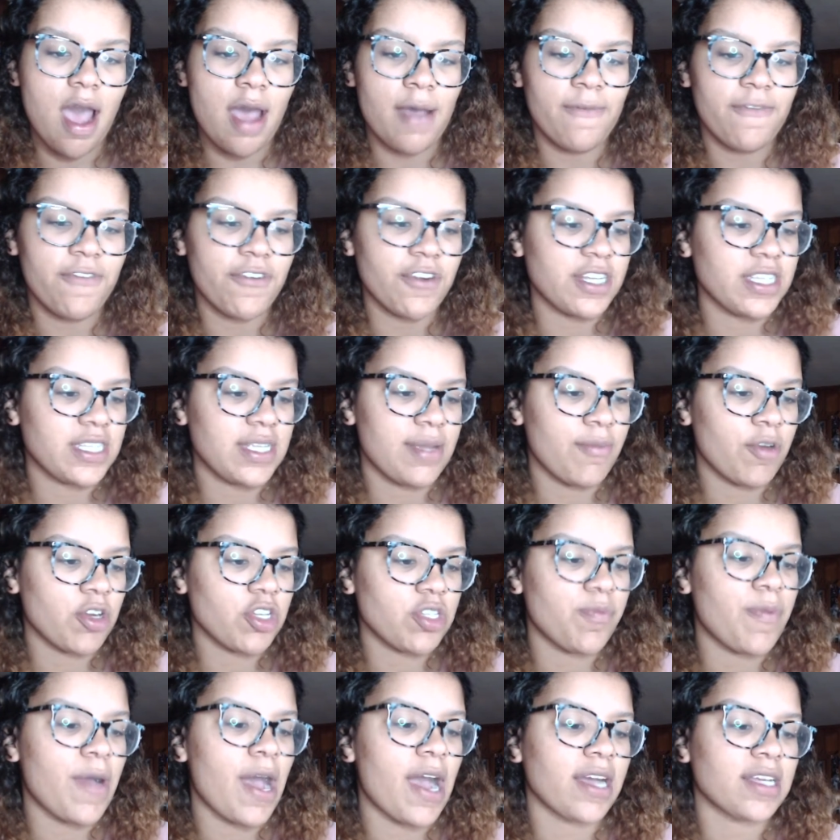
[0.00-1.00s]
For December's
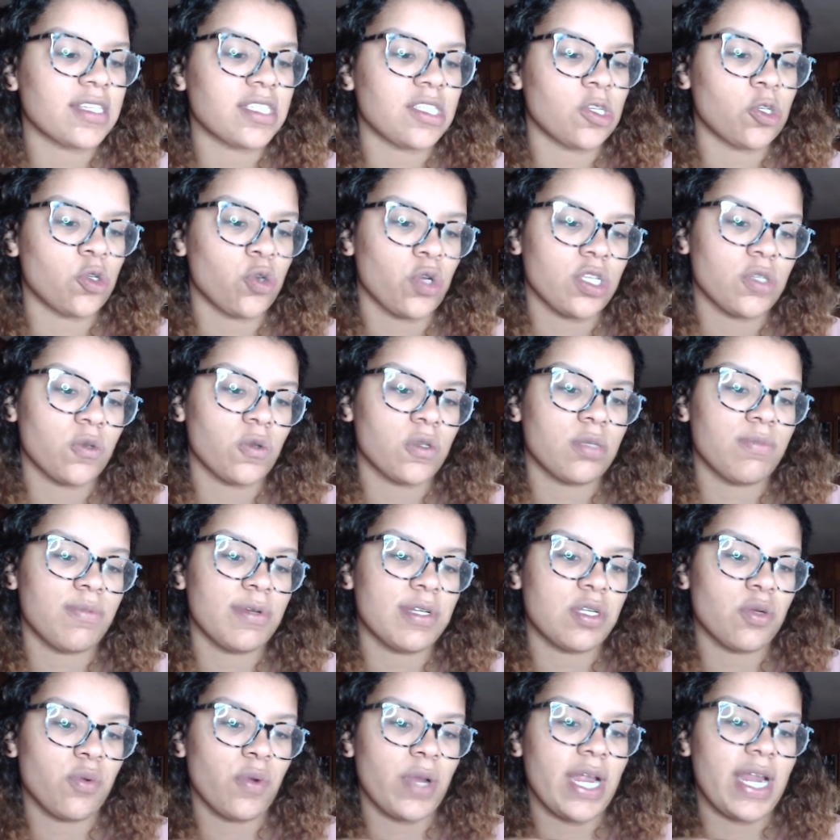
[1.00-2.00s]
box, the choice was
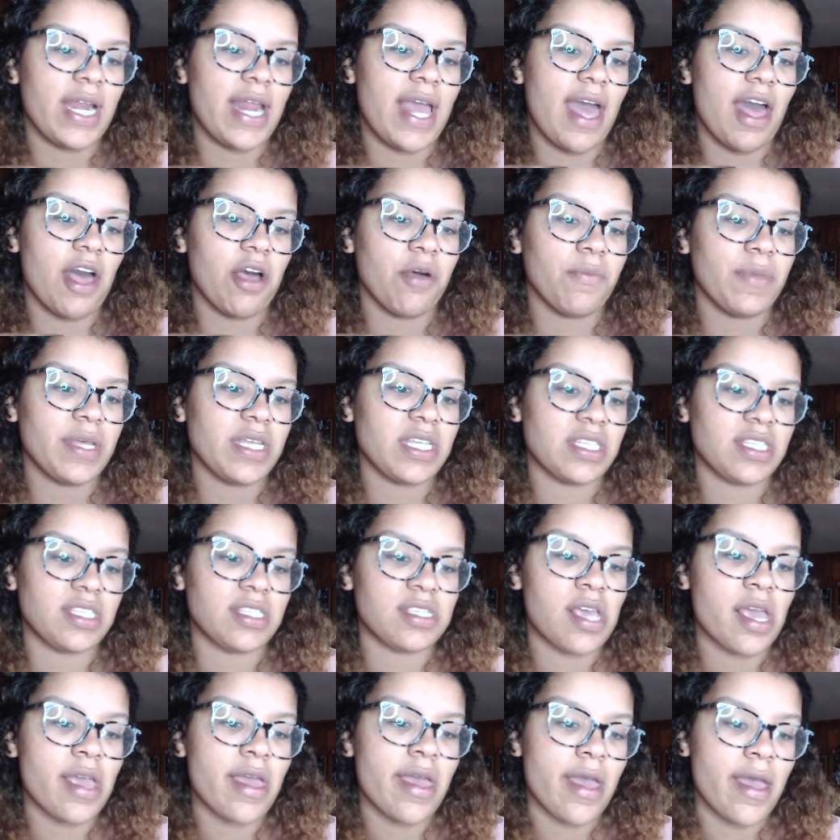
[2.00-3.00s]
between Elmis
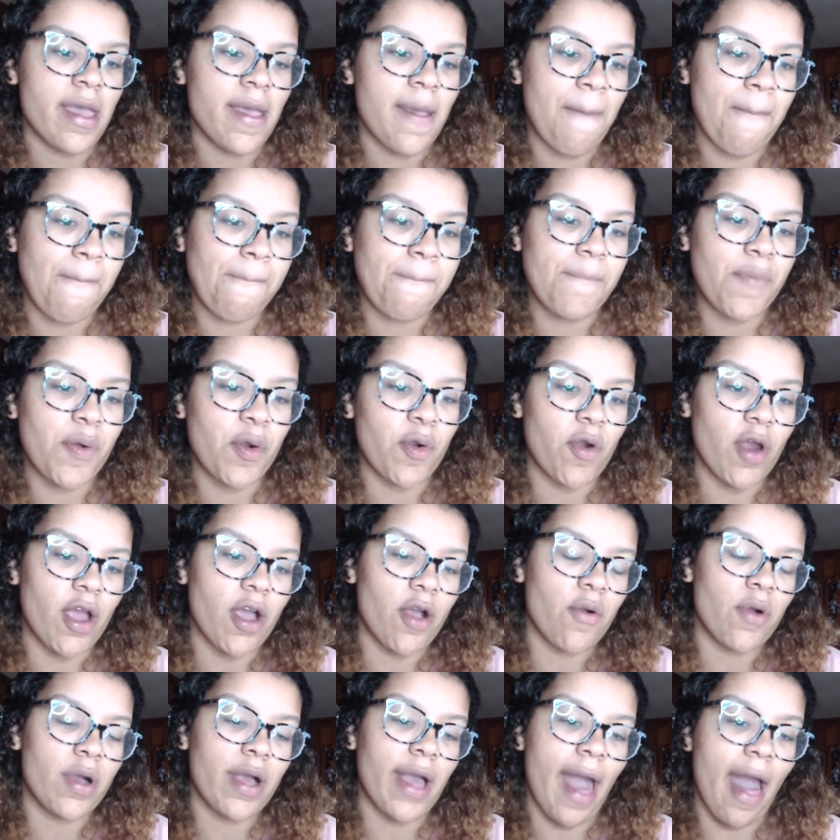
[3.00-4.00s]

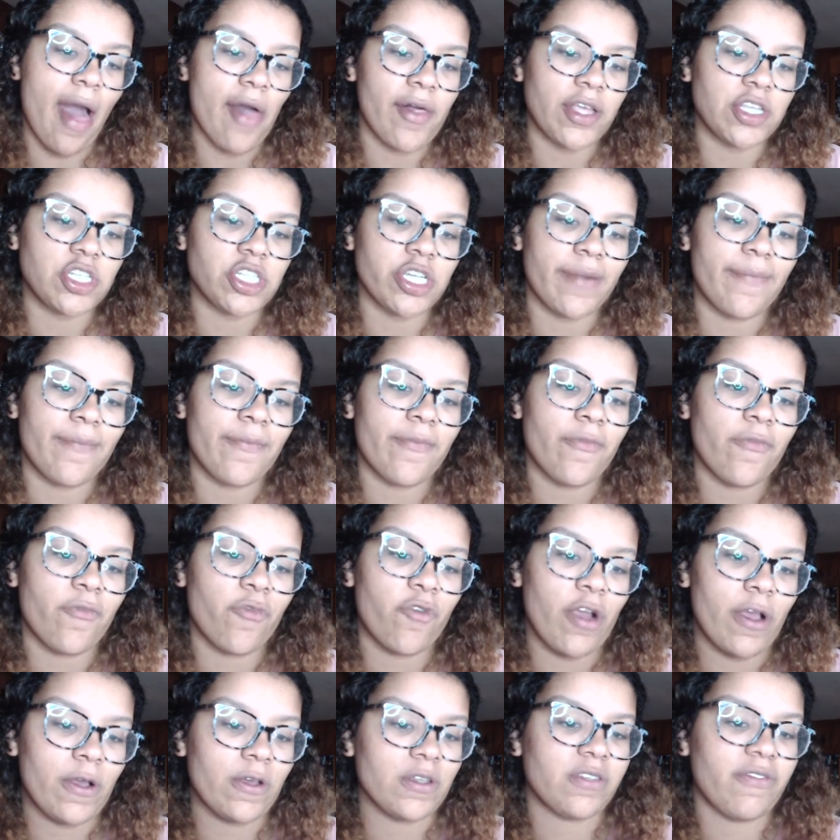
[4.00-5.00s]
Pro Collagen
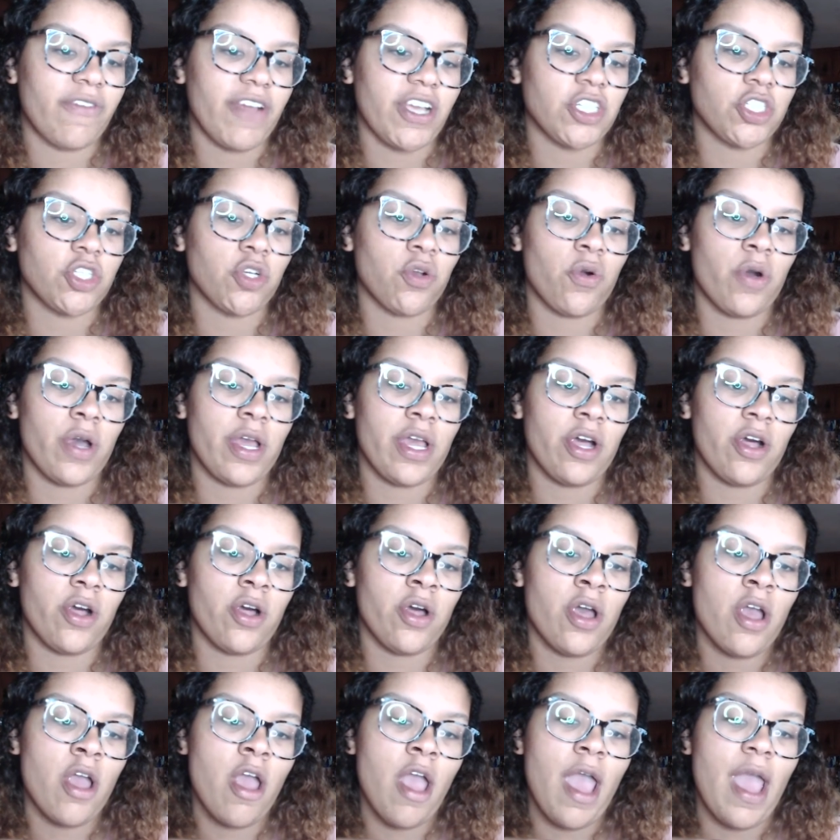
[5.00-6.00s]
Rose Facial
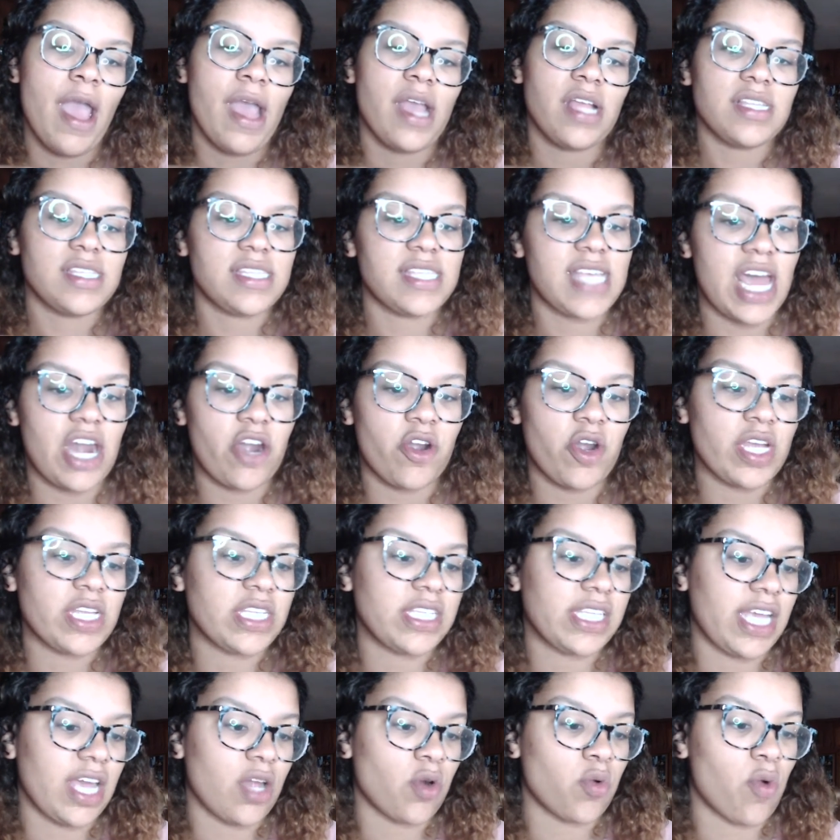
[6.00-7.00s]
Oil and Saturday
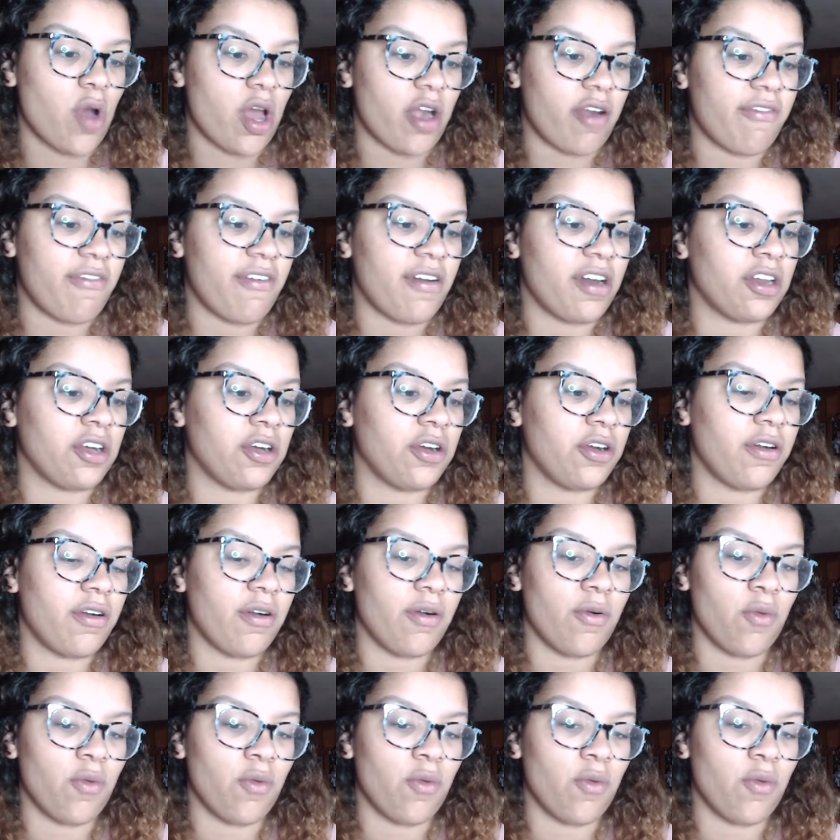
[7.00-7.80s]
Skin Waterfall